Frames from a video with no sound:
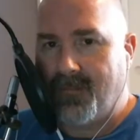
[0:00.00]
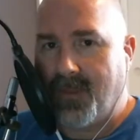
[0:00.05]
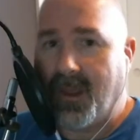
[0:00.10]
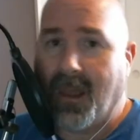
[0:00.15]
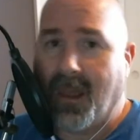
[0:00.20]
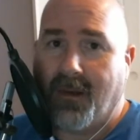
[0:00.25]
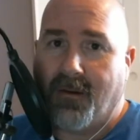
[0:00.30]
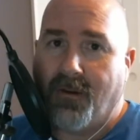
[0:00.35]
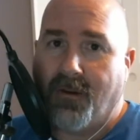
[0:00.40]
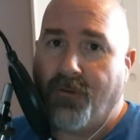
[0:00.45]
But
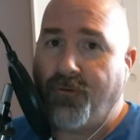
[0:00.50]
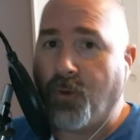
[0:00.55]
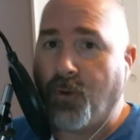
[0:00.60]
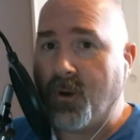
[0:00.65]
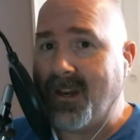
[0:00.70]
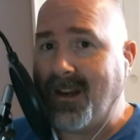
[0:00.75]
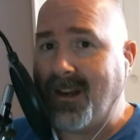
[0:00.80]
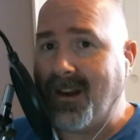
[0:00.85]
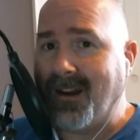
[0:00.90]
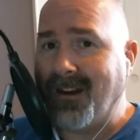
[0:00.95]
yeah,
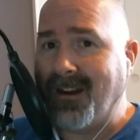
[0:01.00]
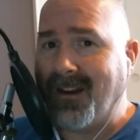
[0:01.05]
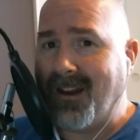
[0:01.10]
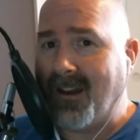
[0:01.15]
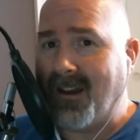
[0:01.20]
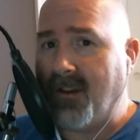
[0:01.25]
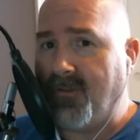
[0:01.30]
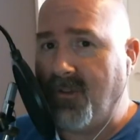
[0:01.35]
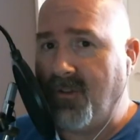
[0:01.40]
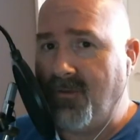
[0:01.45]
fourteen ninety
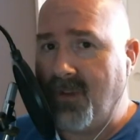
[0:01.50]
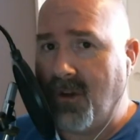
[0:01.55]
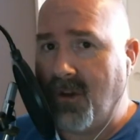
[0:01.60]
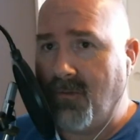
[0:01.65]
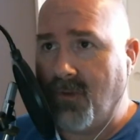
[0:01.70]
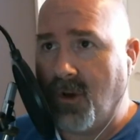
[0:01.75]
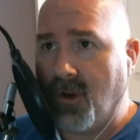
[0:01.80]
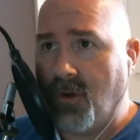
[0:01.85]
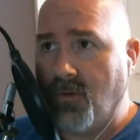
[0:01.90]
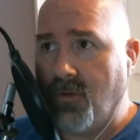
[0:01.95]
nine. If you
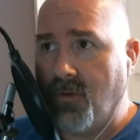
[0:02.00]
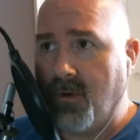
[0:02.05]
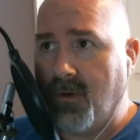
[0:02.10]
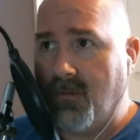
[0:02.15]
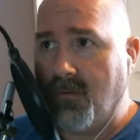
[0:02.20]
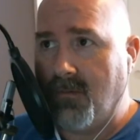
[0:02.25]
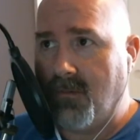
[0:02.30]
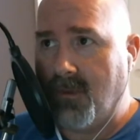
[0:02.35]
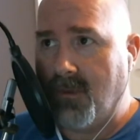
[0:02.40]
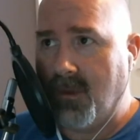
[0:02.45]
don't
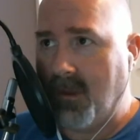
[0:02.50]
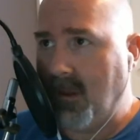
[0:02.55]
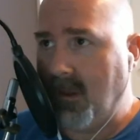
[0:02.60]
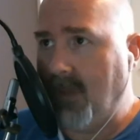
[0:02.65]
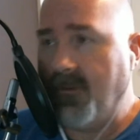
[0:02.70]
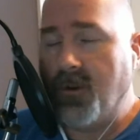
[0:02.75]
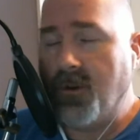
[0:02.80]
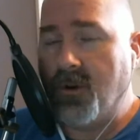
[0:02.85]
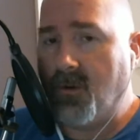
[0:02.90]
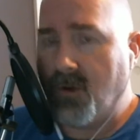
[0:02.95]
own,
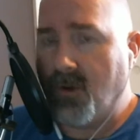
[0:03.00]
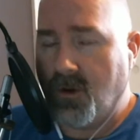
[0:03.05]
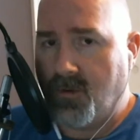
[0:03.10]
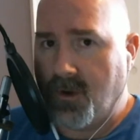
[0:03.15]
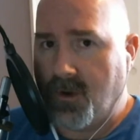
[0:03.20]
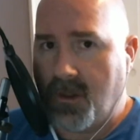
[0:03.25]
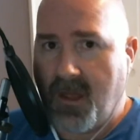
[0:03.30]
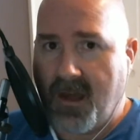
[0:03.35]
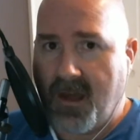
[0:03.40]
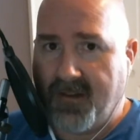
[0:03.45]
if you don't
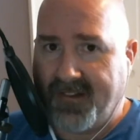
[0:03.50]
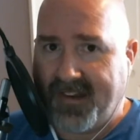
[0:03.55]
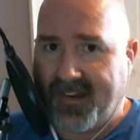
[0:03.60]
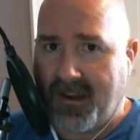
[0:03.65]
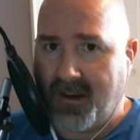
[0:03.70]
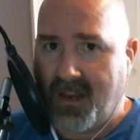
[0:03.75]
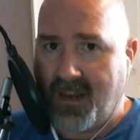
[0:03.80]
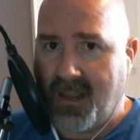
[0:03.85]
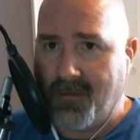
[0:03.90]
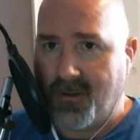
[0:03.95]
own a lot of
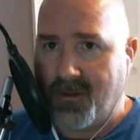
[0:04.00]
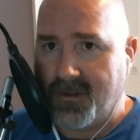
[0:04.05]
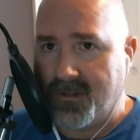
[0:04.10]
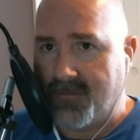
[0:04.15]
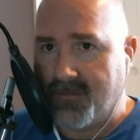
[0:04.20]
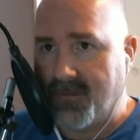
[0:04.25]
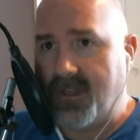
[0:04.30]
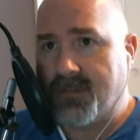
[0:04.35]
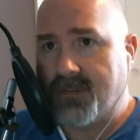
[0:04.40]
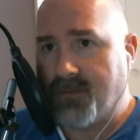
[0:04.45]
Zen
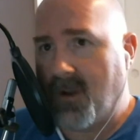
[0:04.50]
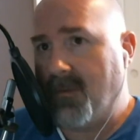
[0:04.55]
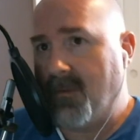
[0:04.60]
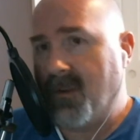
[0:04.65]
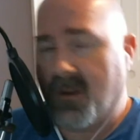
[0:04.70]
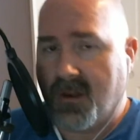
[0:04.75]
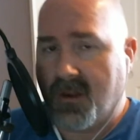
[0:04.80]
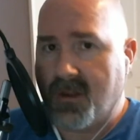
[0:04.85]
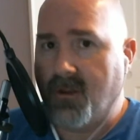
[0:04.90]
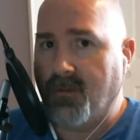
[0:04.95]
tables, it's probably
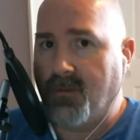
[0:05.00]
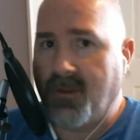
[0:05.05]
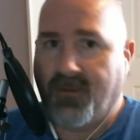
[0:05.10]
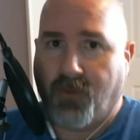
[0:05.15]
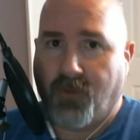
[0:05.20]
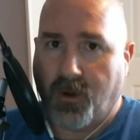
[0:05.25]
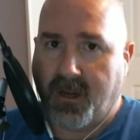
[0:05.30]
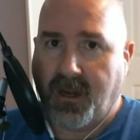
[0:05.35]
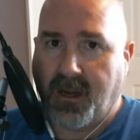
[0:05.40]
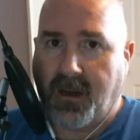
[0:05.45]
going to still be
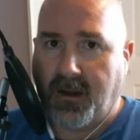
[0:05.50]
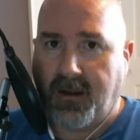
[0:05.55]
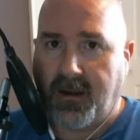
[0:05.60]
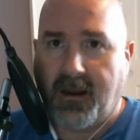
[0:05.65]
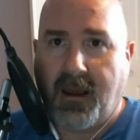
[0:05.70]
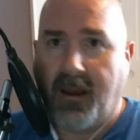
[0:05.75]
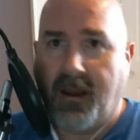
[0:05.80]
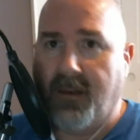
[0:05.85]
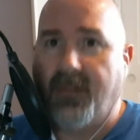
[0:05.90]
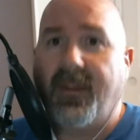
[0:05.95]
fourteen ninety
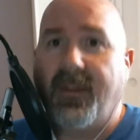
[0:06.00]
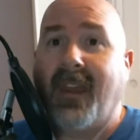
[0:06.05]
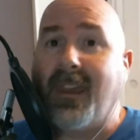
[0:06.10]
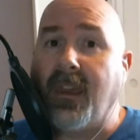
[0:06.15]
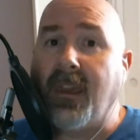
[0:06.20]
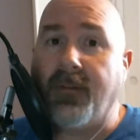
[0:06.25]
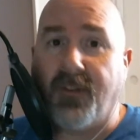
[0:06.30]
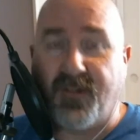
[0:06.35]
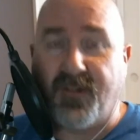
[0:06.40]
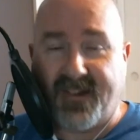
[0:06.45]
nine. They
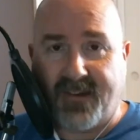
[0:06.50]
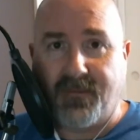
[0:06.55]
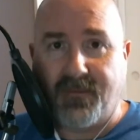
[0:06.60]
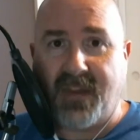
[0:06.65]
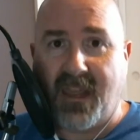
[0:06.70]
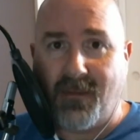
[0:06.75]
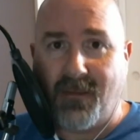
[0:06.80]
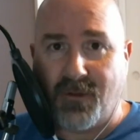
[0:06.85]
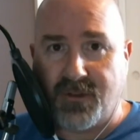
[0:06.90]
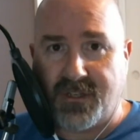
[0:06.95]
give you some
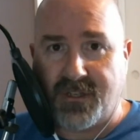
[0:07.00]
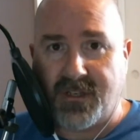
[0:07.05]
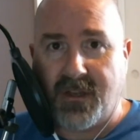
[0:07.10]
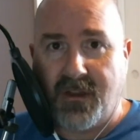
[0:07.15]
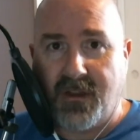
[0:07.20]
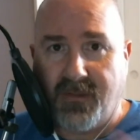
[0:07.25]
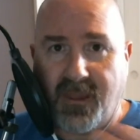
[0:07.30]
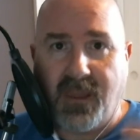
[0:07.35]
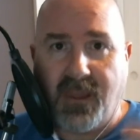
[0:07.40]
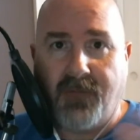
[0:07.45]
tables. Exactly, yeah.
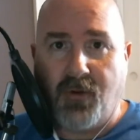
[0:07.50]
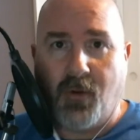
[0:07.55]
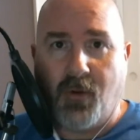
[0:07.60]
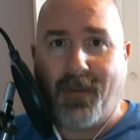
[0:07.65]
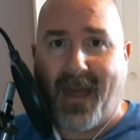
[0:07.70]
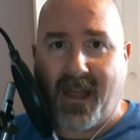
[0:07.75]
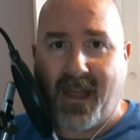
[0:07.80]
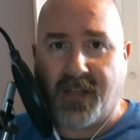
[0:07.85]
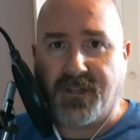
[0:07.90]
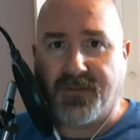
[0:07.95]
They give you a
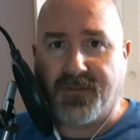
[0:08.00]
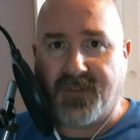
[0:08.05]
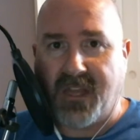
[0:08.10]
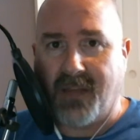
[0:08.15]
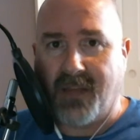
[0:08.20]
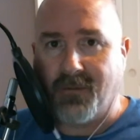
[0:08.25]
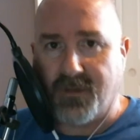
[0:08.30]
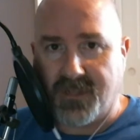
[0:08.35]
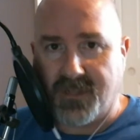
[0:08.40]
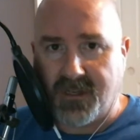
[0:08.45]
package of
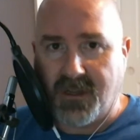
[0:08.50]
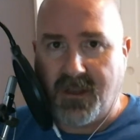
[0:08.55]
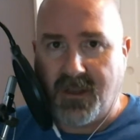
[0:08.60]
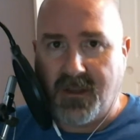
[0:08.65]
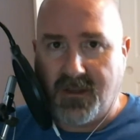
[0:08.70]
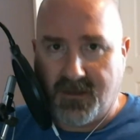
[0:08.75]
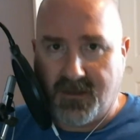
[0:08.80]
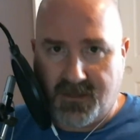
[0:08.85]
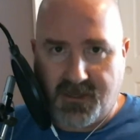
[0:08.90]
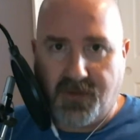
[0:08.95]
tables
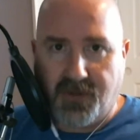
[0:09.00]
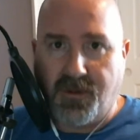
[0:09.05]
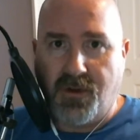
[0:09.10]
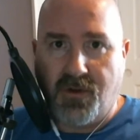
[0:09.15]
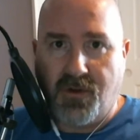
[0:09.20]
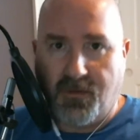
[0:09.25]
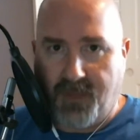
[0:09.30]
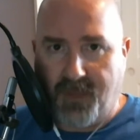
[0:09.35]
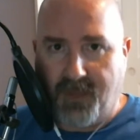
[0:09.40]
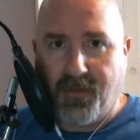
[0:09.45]
so that
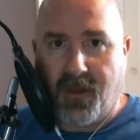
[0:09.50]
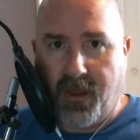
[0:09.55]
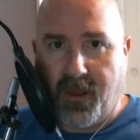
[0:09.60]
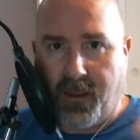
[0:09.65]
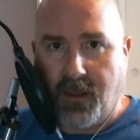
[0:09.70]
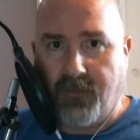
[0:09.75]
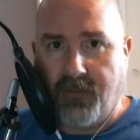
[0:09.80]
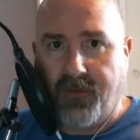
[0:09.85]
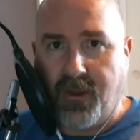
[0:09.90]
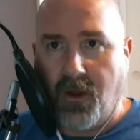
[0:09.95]
you can be
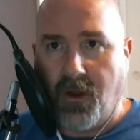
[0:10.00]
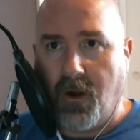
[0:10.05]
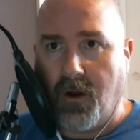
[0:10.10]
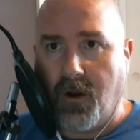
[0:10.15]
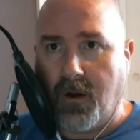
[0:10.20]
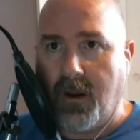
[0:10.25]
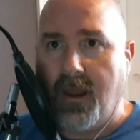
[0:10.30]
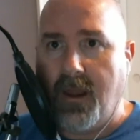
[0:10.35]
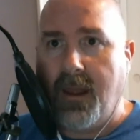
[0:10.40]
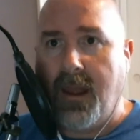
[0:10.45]
playing in
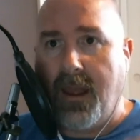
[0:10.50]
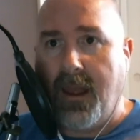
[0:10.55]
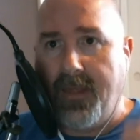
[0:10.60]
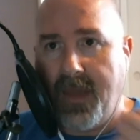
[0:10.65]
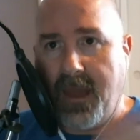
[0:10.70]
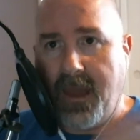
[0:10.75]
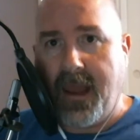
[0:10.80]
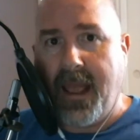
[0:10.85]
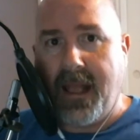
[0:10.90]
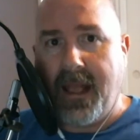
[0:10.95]
VR. And
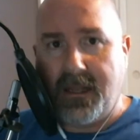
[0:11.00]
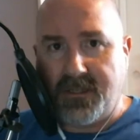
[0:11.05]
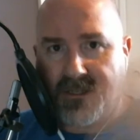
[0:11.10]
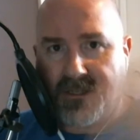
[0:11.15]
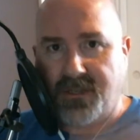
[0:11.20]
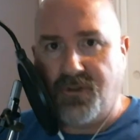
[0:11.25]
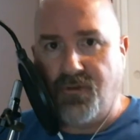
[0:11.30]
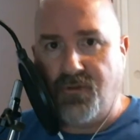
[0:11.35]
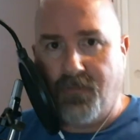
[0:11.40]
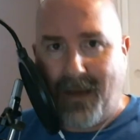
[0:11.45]
then
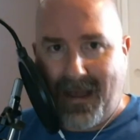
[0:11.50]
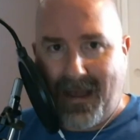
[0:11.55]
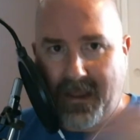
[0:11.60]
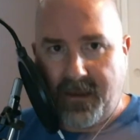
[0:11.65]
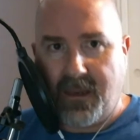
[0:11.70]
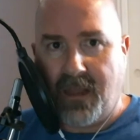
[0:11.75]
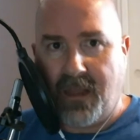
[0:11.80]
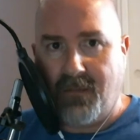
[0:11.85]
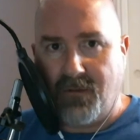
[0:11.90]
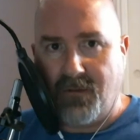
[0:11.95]
as you buy
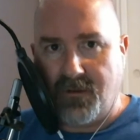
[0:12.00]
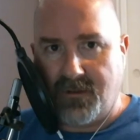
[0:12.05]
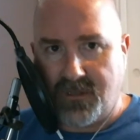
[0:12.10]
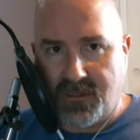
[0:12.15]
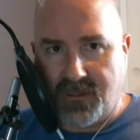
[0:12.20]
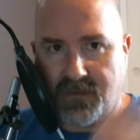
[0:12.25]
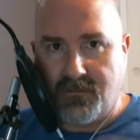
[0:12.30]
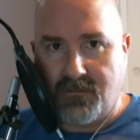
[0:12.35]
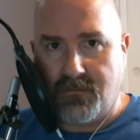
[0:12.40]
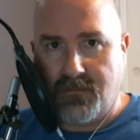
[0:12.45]

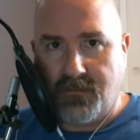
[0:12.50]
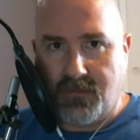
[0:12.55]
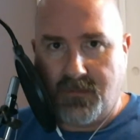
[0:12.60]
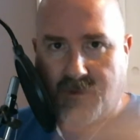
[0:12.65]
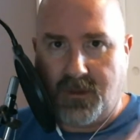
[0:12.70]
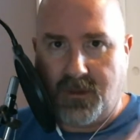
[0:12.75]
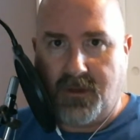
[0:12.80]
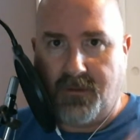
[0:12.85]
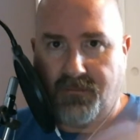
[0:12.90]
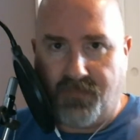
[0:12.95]
tables,
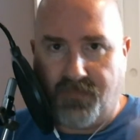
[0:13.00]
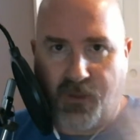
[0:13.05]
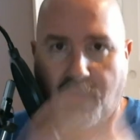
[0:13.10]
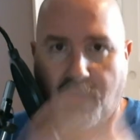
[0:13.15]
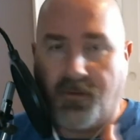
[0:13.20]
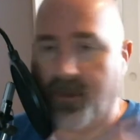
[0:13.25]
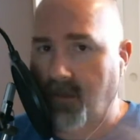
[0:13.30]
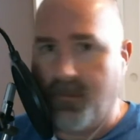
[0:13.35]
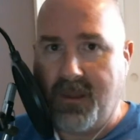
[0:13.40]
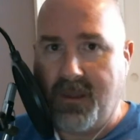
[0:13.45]
um, you
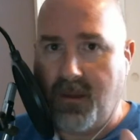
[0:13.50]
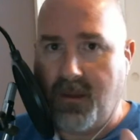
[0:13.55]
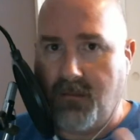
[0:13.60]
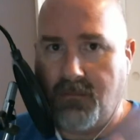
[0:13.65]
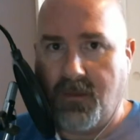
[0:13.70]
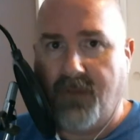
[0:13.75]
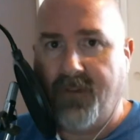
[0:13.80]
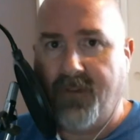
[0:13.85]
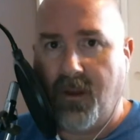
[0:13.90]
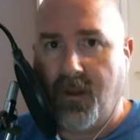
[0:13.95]
know they'll be
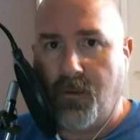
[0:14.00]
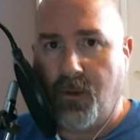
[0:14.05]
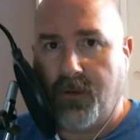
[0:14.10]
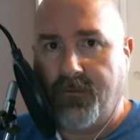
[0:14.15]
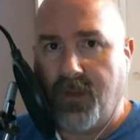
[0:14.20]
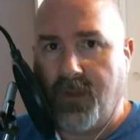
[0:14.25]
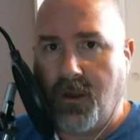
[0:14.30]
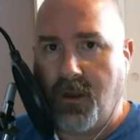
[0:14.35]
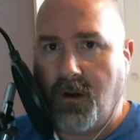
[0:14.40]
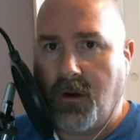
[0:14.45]
in, available
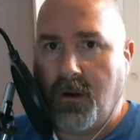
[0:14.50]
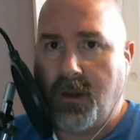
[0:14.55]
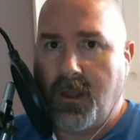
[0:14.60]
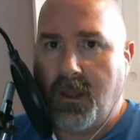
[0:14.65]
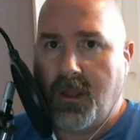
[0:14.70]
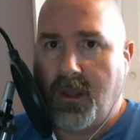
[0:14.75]
in VR.